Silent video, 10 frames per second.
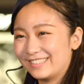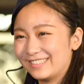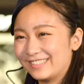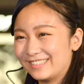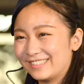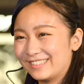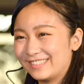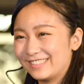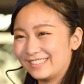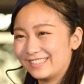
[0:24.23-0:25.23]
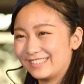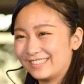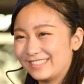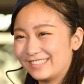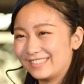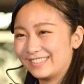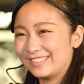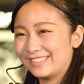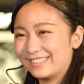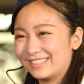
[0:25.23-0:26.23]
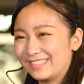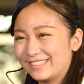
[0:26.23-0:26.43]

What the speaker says: Nothing is said.